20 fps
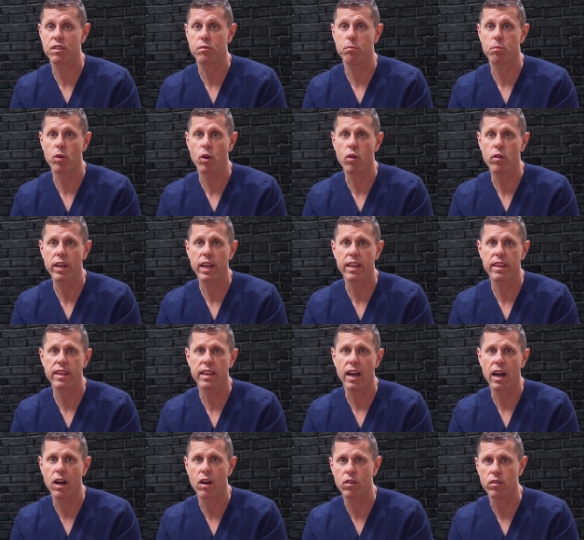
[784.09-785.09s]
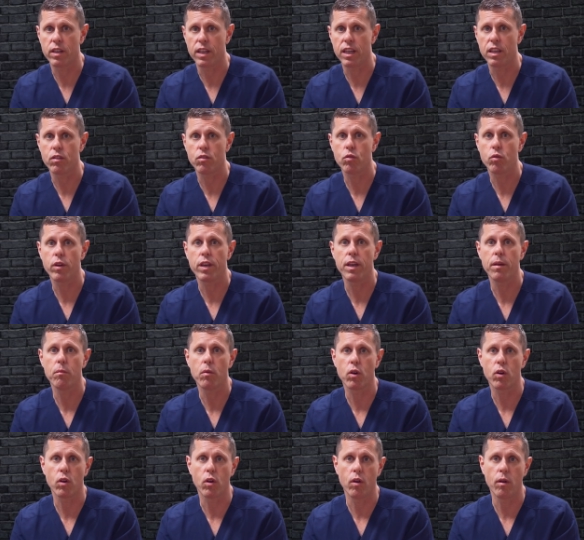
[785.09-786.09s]
broken down into
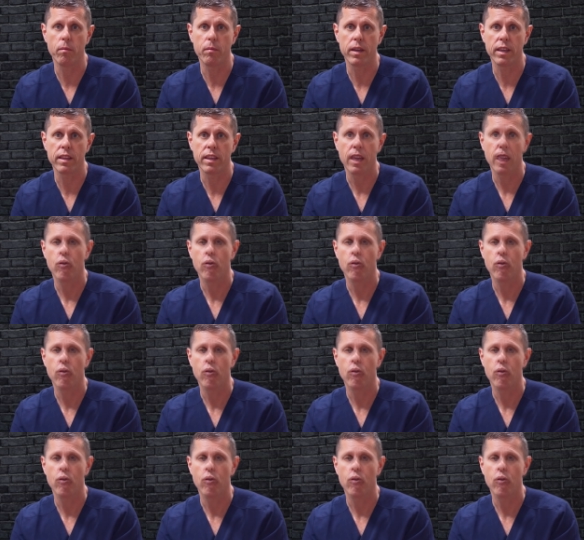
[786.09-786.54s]
hemoglobin,